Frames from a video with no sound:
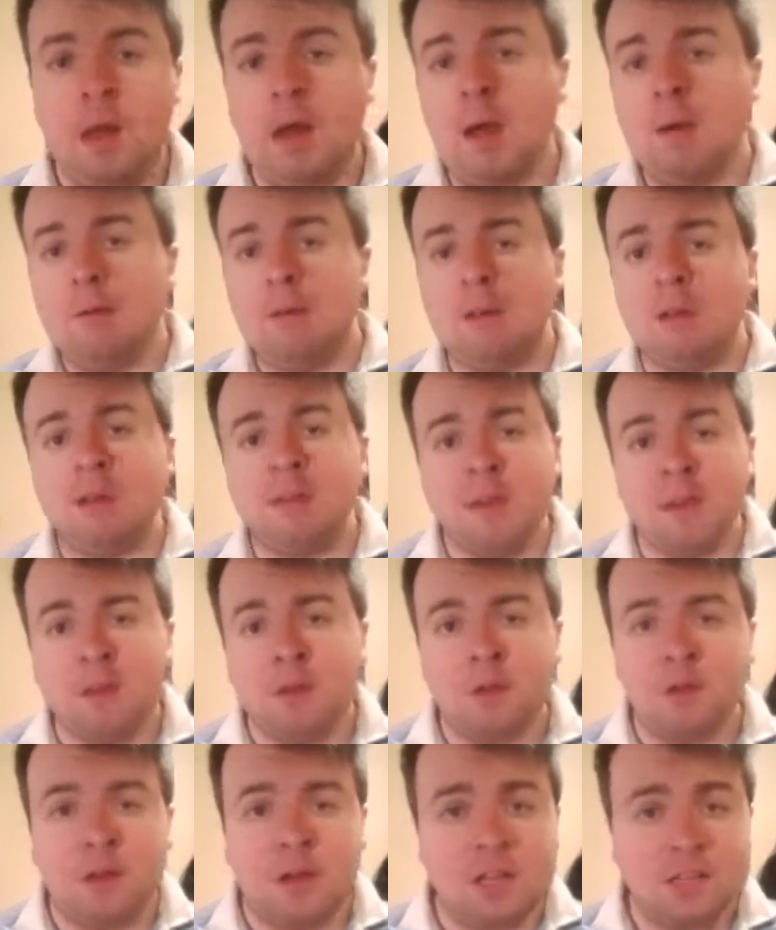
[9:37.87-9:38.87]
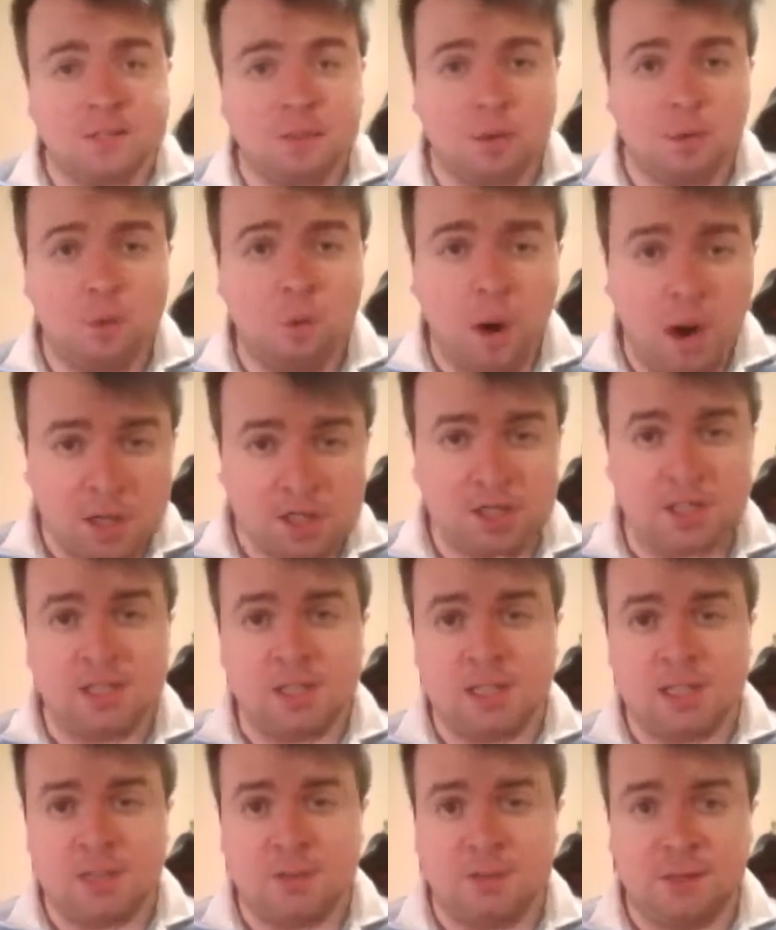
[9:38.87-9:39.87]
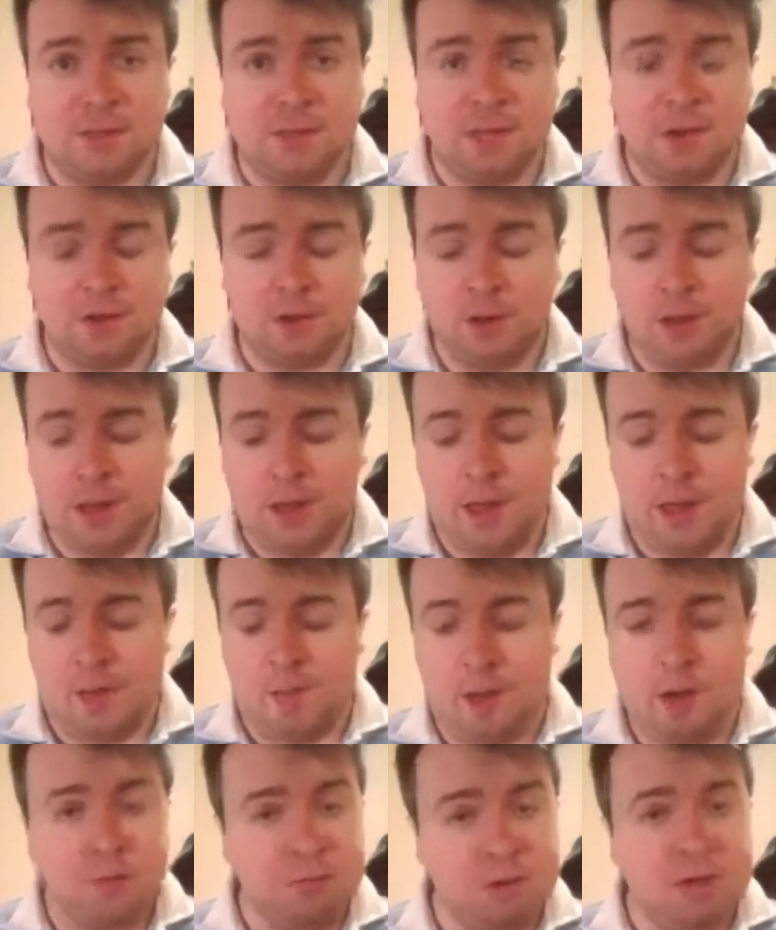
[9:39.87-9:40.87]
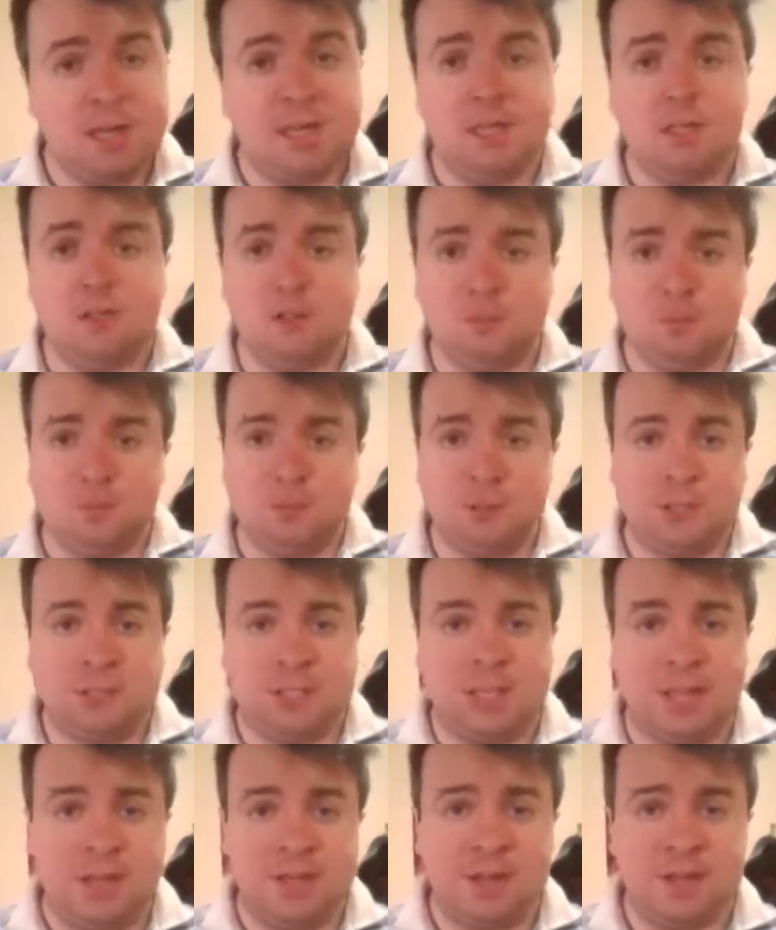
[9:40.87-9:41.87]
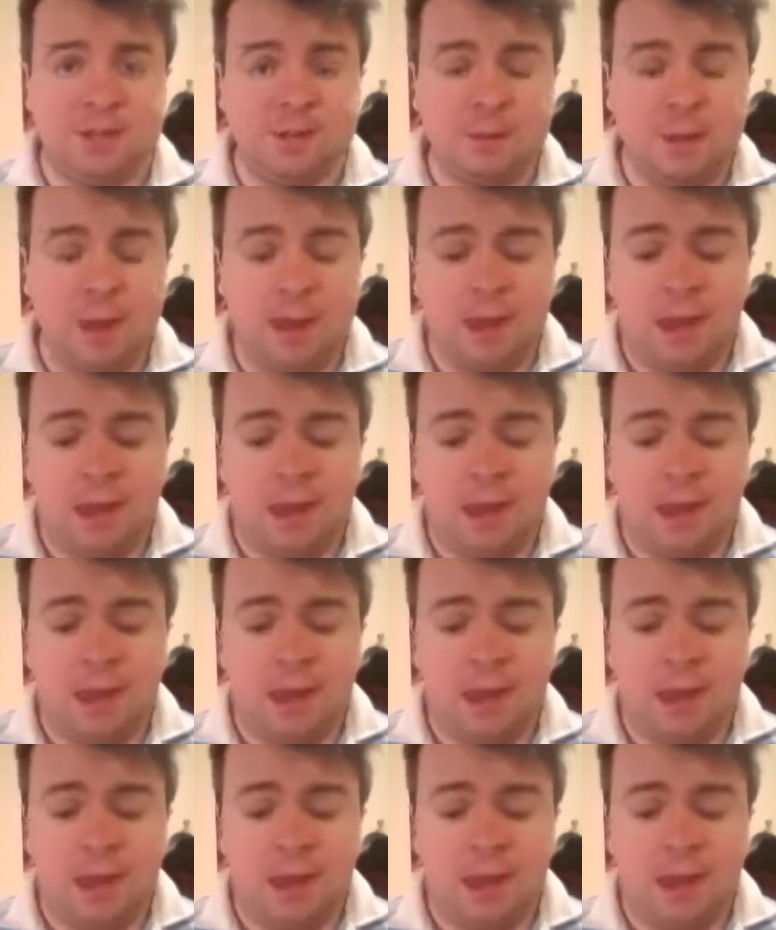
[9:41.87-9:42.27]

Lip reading: I want to thank you guys for watching this video, and I really do appreciate it.